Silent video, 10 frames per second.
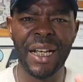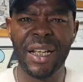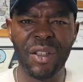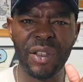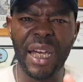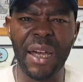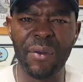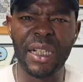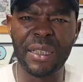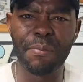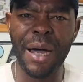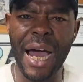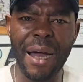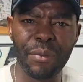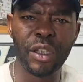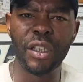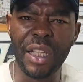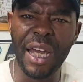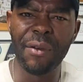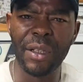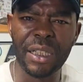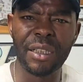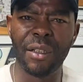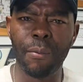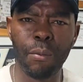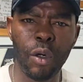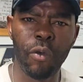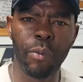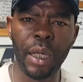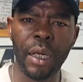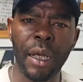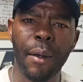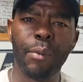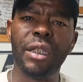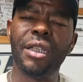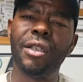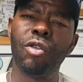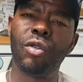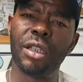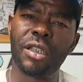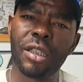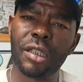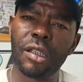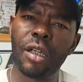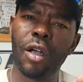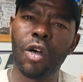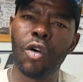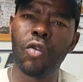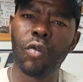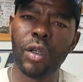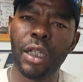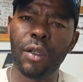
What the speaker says: You gave it its bops, you gave it its little movement, but then you can slow reel it.